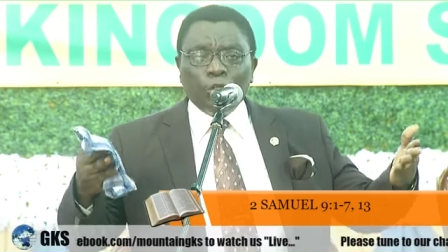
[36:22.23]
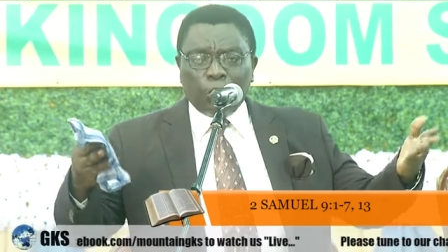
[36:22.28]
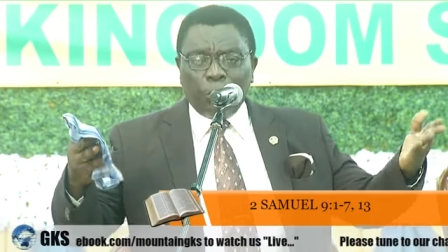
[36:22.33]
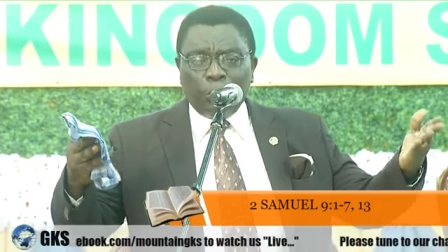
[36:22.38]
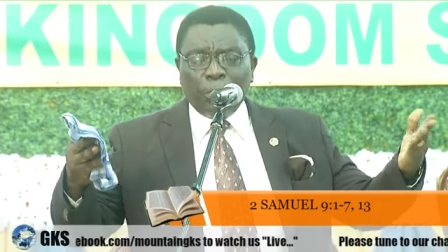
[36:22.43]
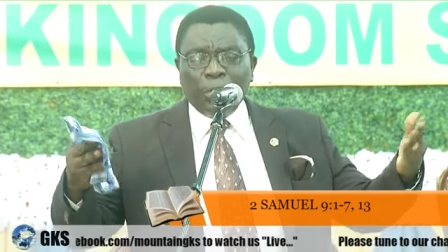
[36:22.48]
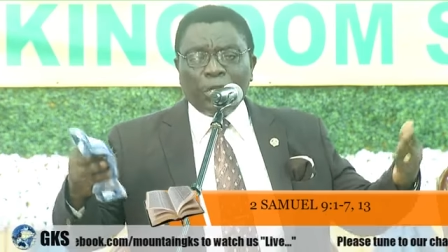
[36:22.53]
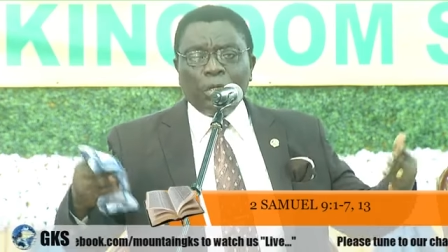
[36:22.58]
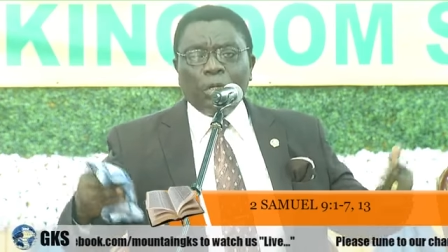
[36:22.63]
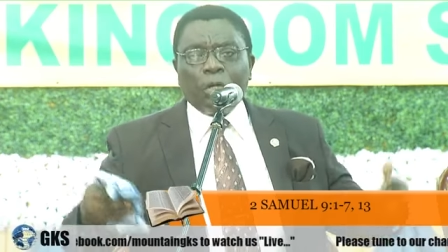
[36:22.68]

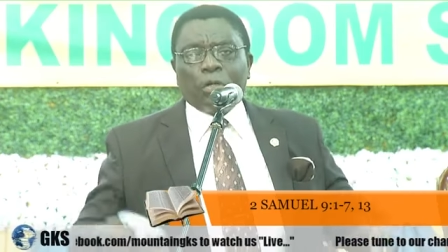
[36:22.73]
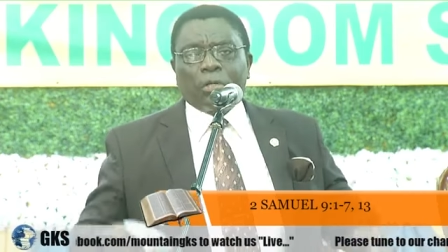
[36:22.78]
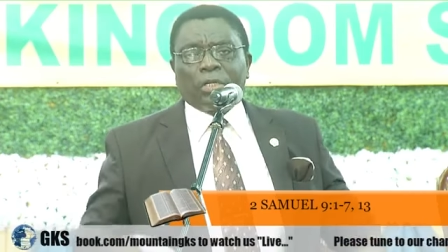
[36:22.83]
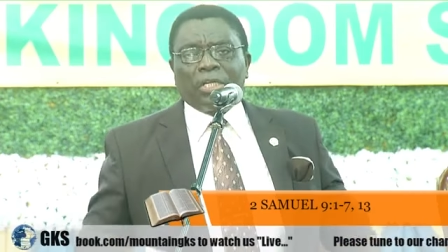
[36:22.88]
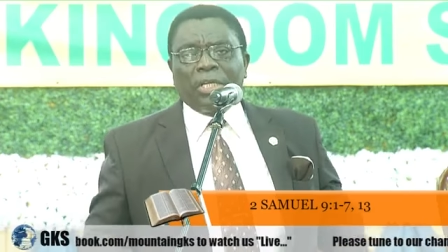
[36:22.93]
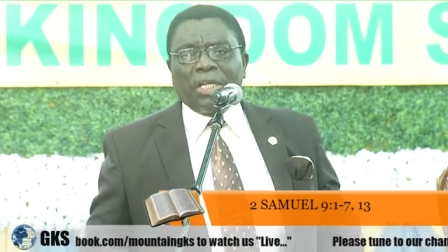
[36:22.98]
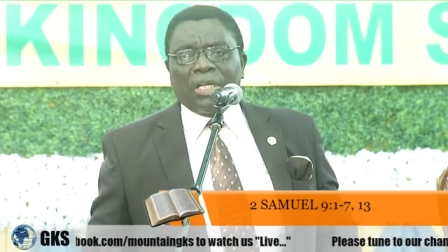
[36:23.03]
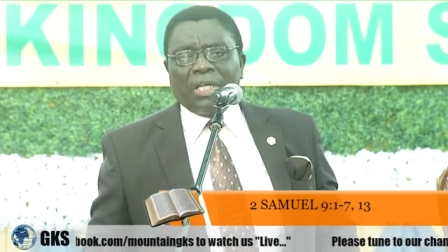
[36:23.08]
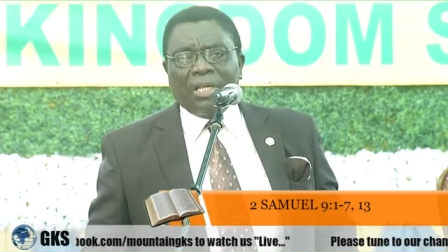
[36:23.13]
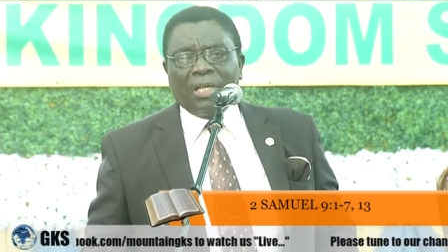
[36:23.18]
to be
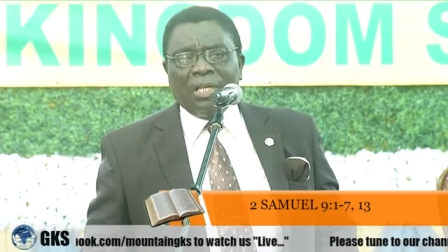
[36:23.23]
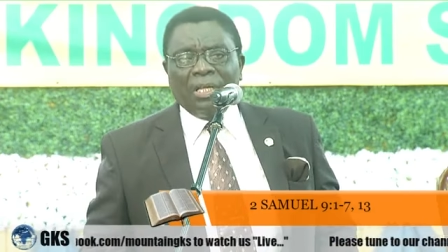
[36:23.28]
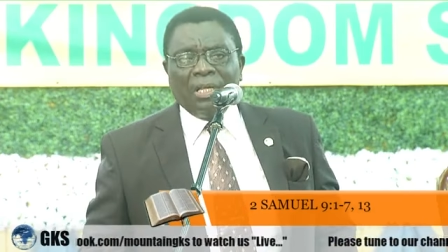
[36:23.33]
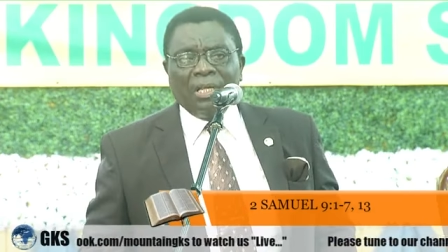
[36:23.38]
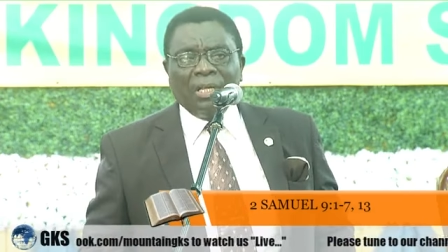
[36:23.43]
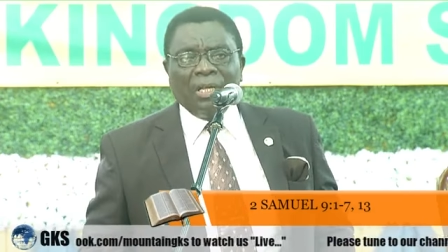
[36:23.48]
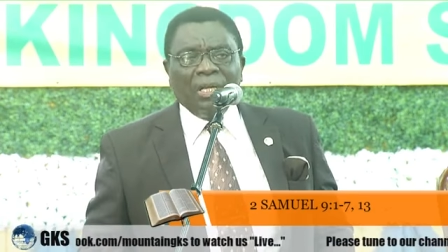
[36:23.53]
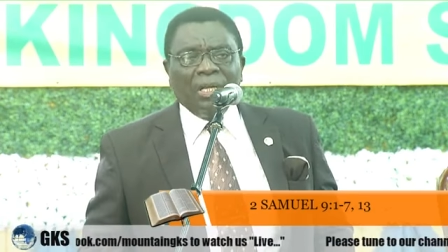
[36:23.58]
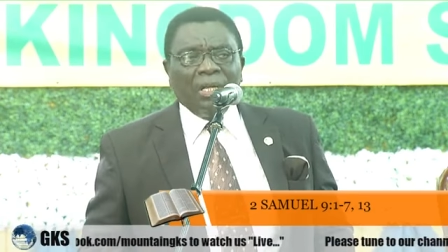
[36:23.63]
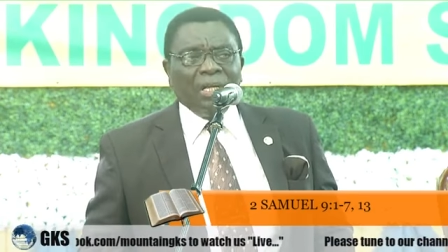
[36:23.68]
godly.
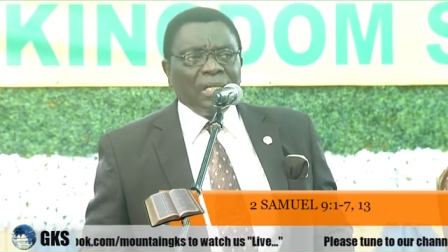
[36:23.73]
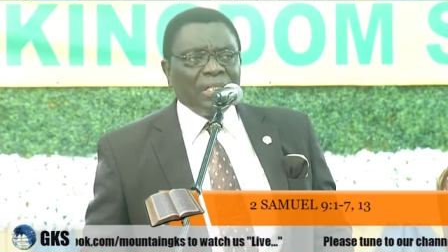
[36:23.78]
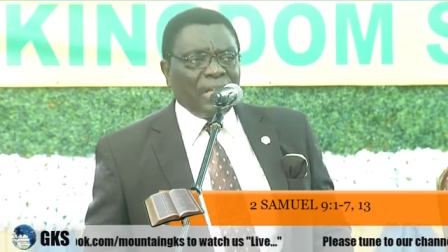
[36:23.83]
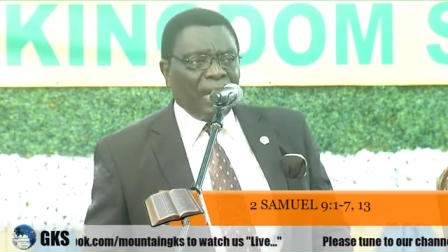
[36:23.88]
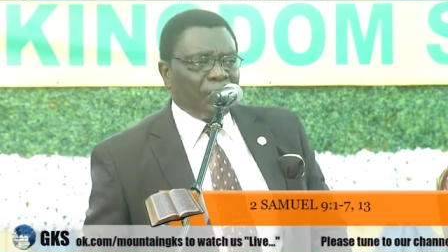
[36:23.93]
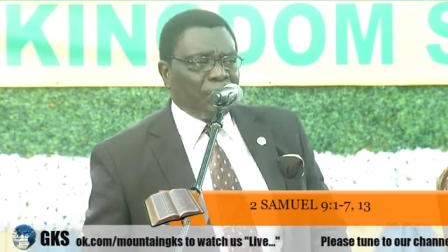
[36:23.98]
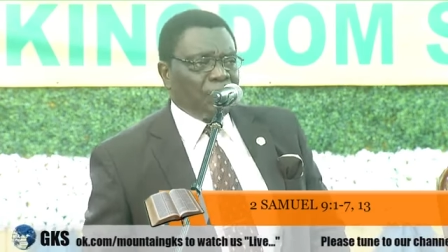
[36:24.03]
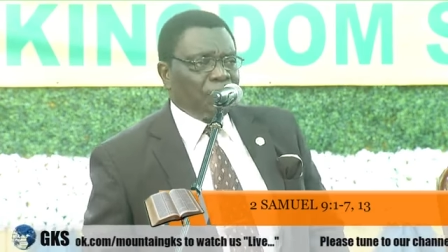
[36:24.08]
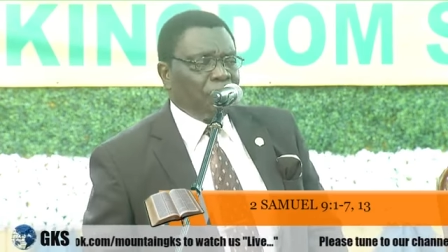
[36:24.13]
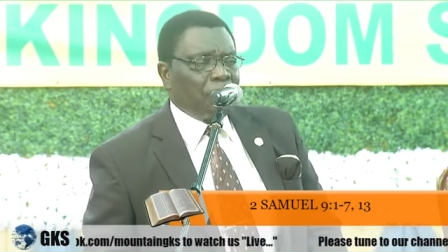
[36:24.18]

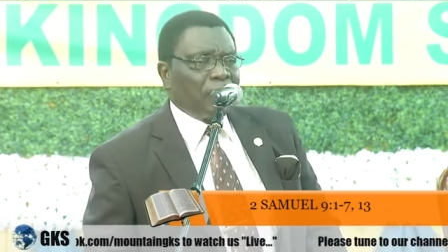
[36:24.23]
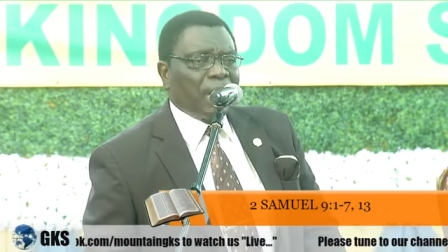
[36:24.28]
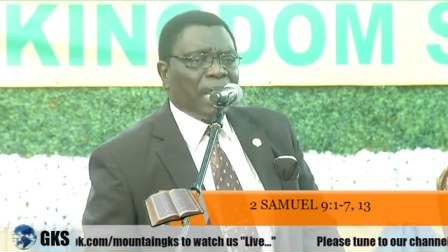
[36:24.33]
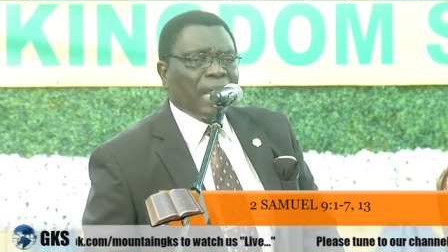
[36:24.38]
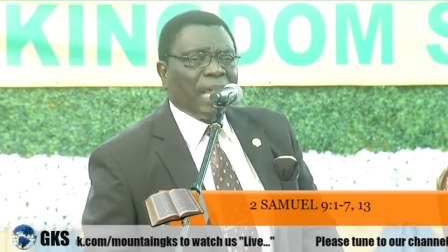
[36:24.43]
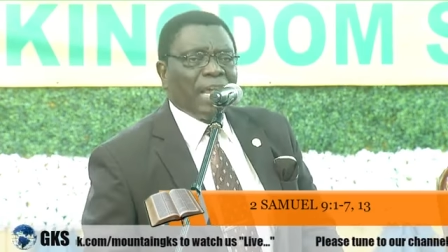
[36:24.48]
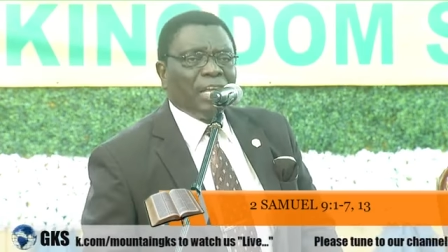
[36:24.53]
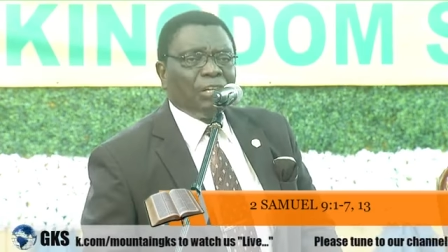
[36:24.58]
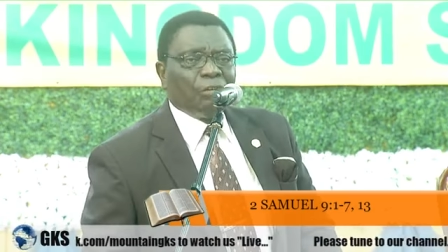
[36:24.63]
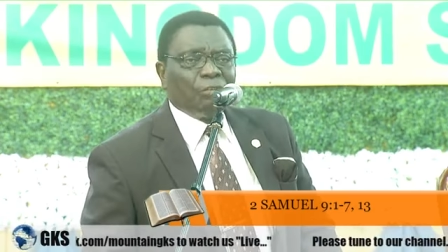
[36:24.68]
That is not
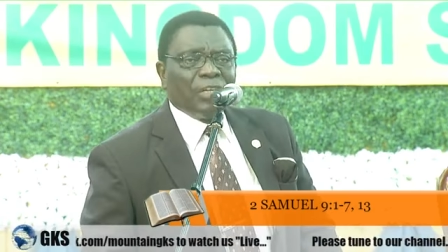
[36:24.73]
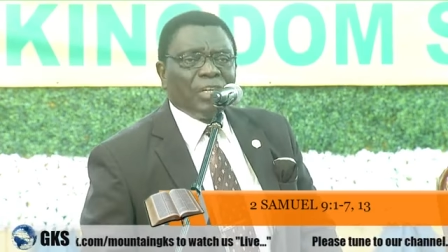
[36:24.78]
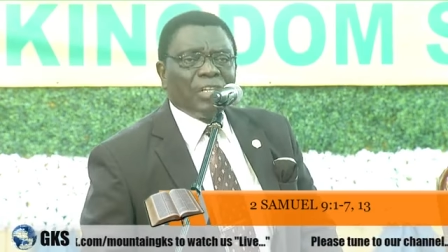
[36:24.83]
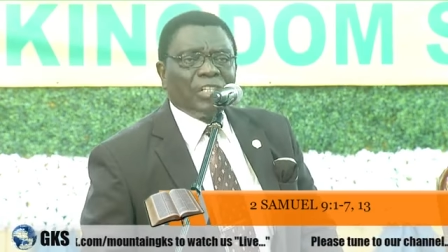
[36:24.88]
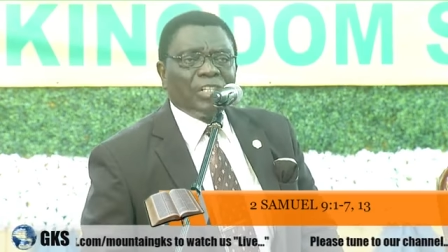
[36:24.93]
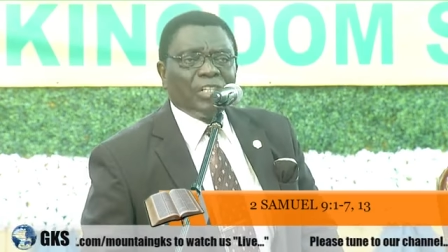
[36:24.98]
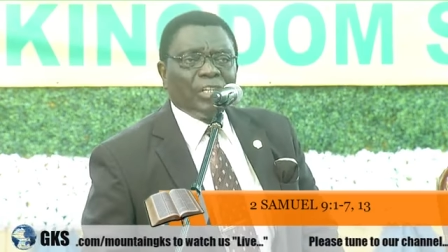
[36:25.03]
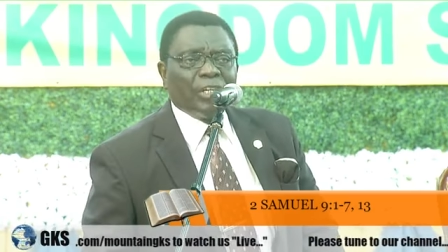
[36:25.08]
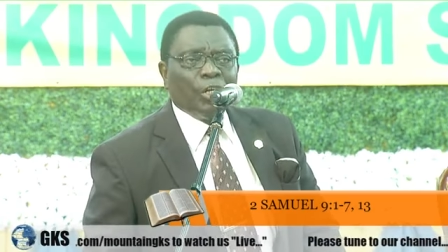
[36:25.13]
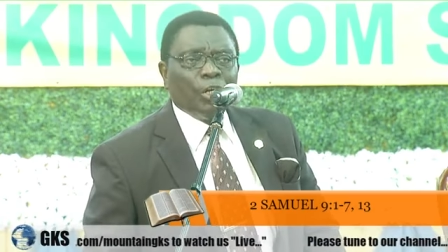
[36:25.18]
the end of
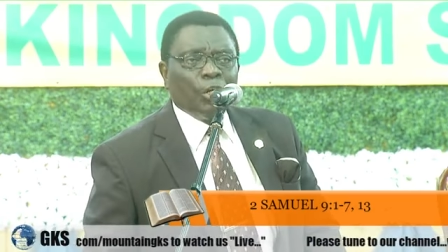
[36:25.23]
it.